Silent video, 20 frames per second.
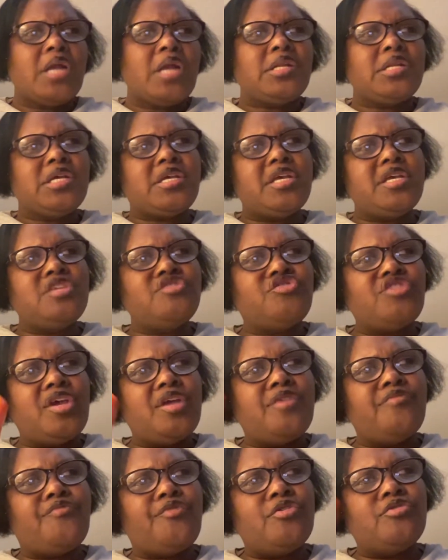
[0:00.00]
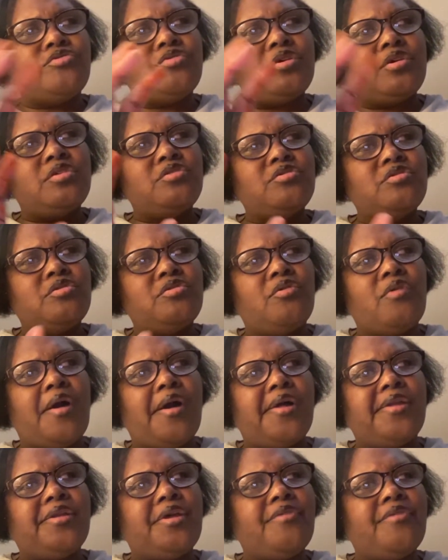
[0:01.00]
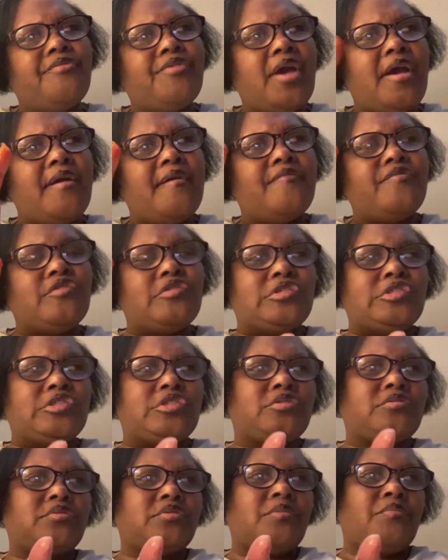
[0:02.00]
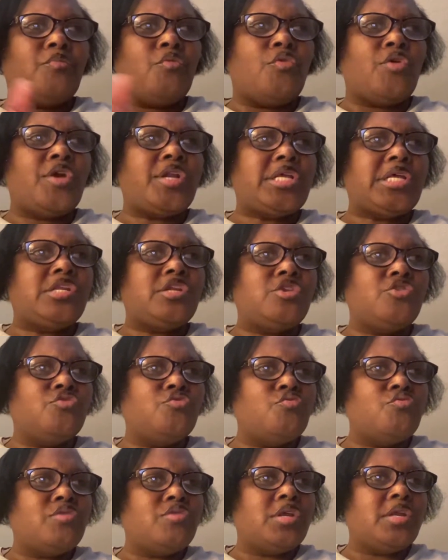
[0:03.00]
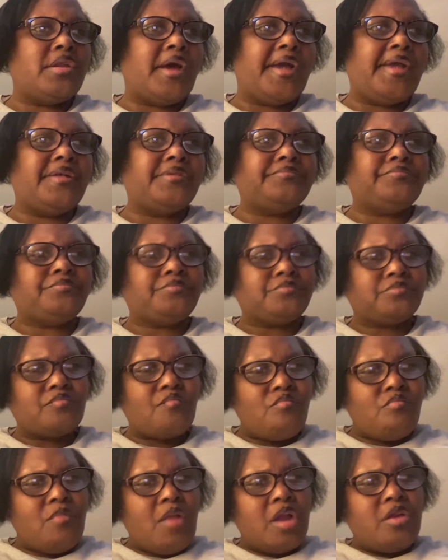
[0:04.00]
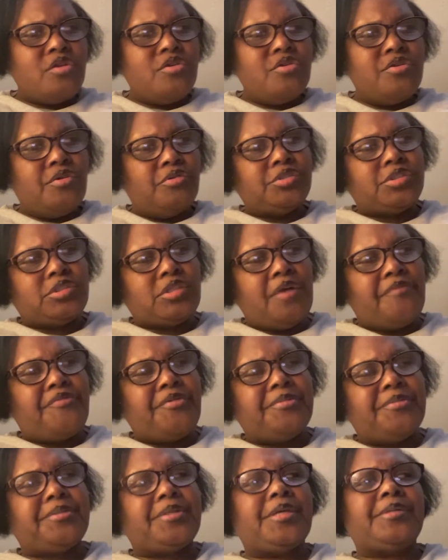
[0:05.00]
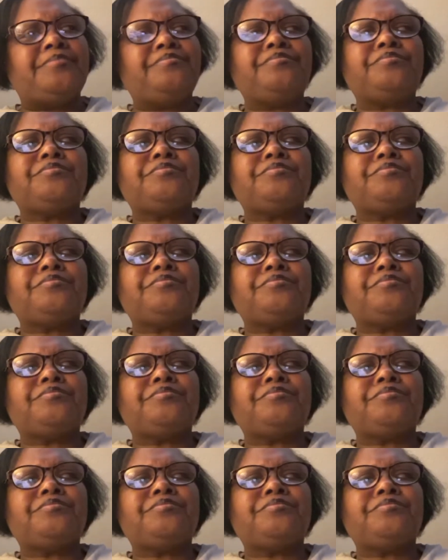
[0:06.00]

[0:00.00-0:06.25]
the King James Version, you know, how they have those the morning and noon and night you know, stuff of them.